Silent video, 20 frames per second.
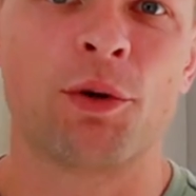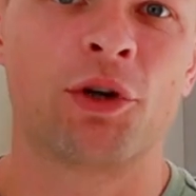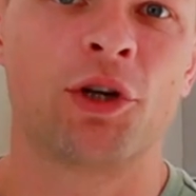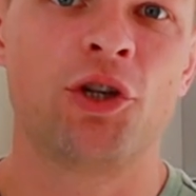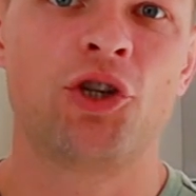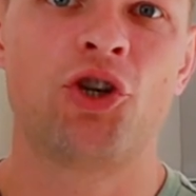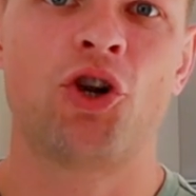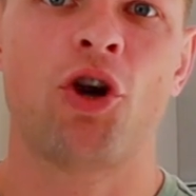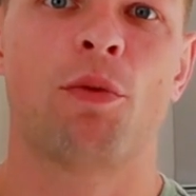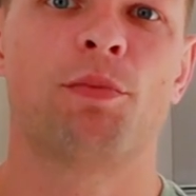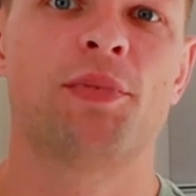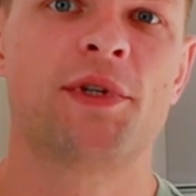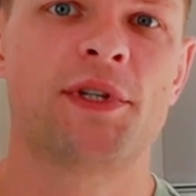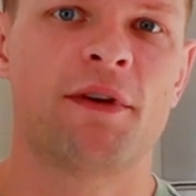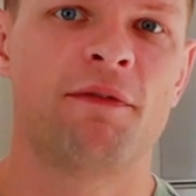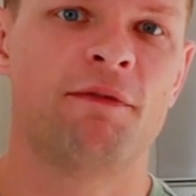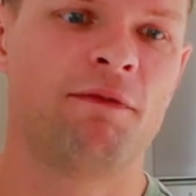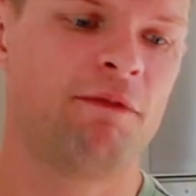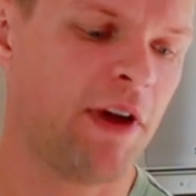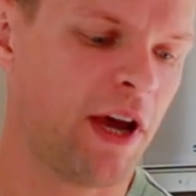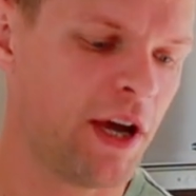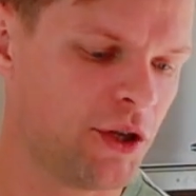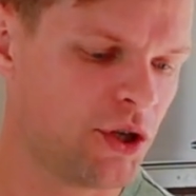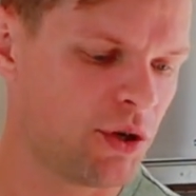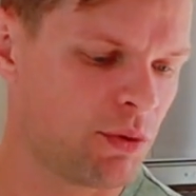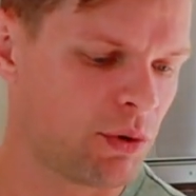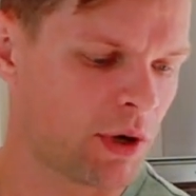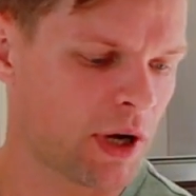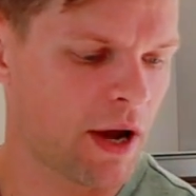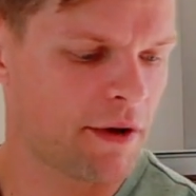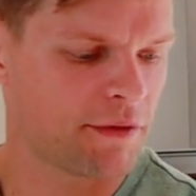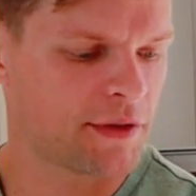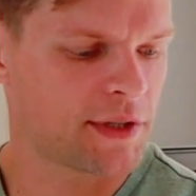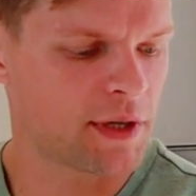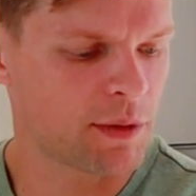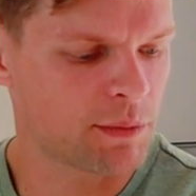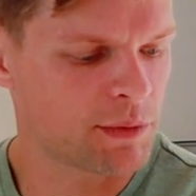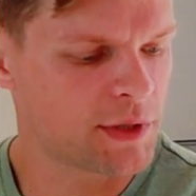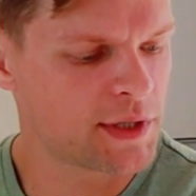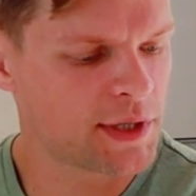we're going to chop some veg. We have
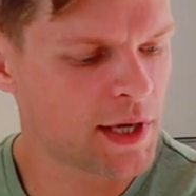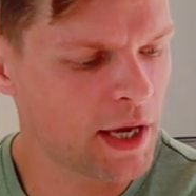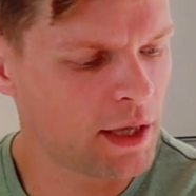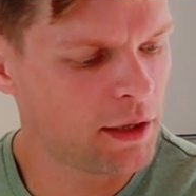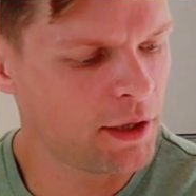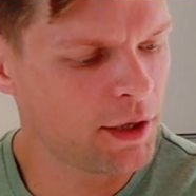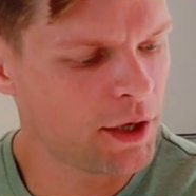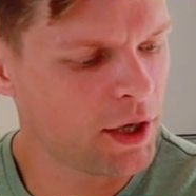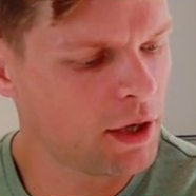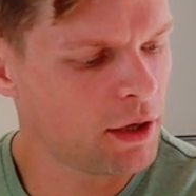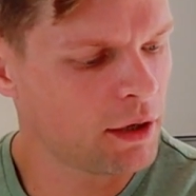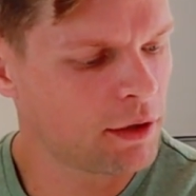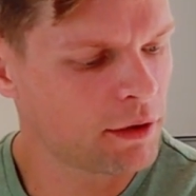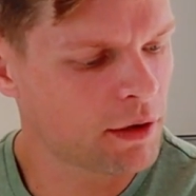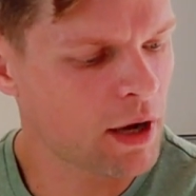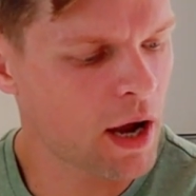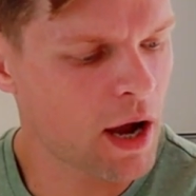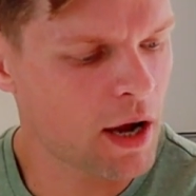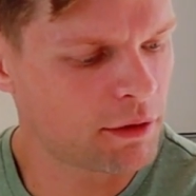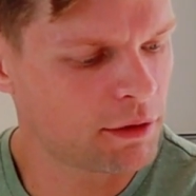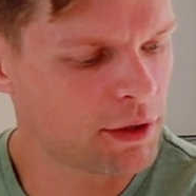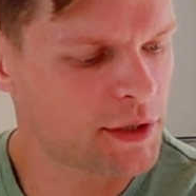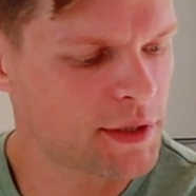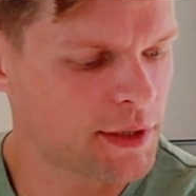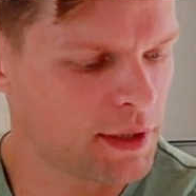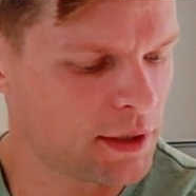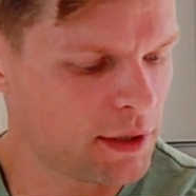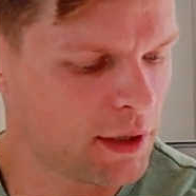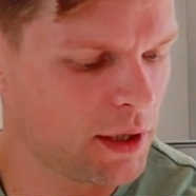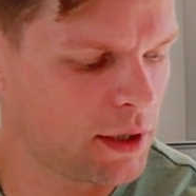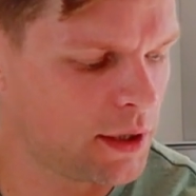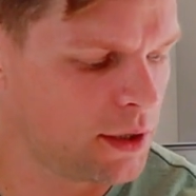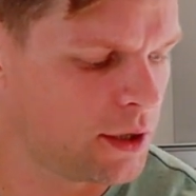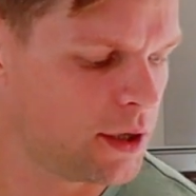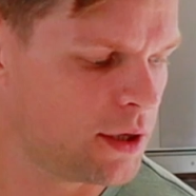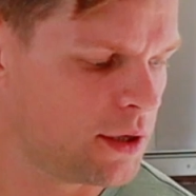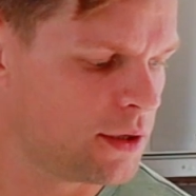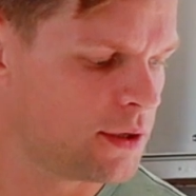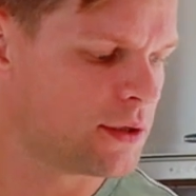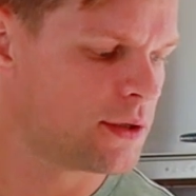some celery, carrots and
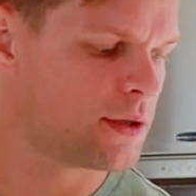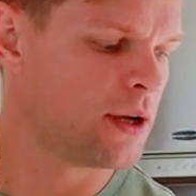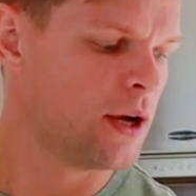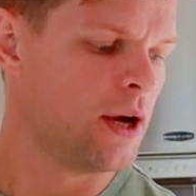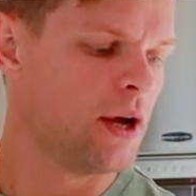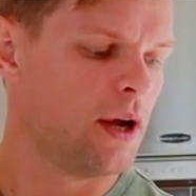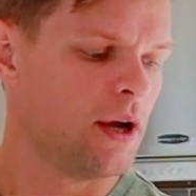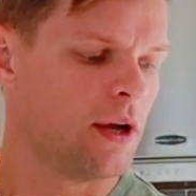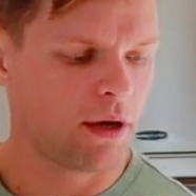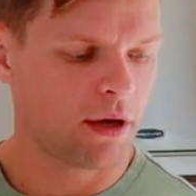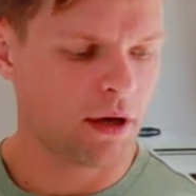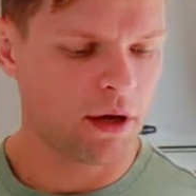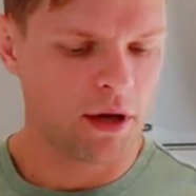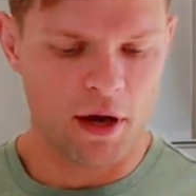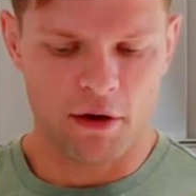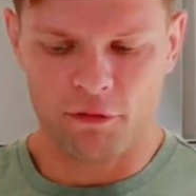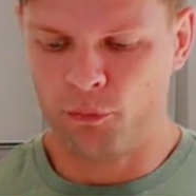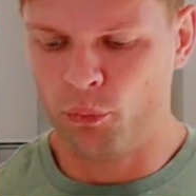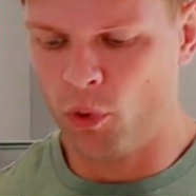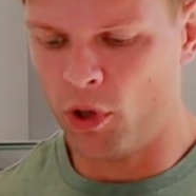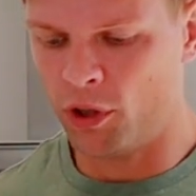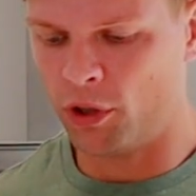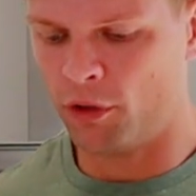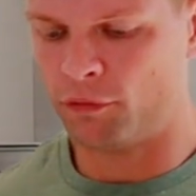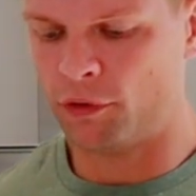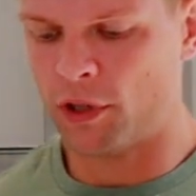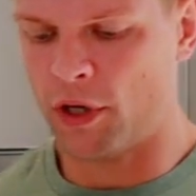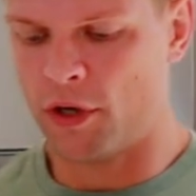onions. I have one of